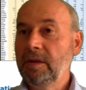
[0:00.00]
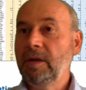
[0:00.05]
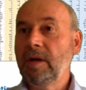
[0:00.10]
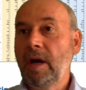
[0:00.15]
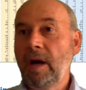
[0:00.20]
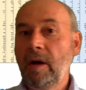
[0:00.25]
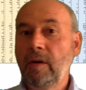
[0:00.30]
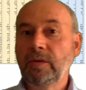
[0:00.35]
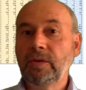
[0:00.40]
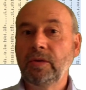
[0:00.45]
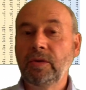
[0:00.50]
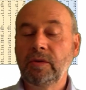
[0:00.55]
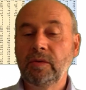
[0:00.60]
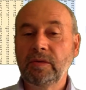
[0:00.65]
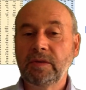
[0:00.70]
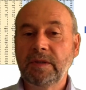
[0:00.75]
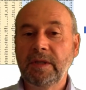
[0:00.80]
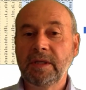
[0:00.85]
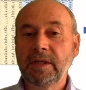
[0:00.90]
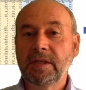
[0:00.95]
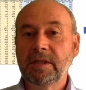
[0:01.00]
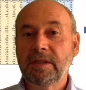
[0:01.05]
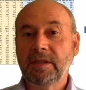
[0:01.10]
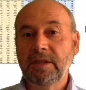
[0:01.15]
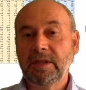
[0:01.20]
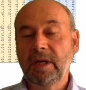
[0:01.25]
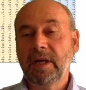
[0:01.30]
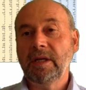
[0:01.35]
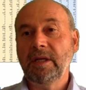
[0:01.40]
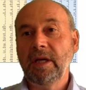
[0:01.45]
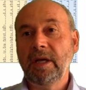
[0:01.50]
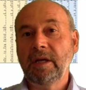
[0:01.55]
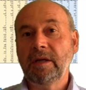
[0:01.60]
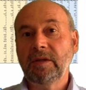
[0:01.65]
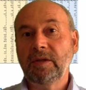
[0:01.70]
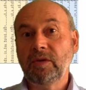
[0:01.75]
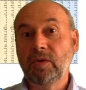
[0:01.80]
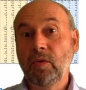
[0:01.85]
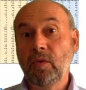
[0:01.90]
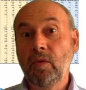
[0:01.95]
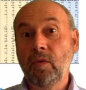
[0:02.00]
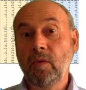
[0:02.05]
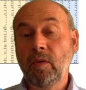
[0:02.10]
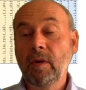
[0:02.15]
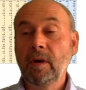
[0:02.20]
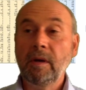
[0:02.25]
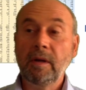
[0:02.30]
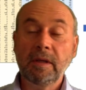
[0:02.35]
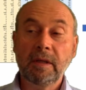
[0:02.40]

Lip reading: how to use this technique to,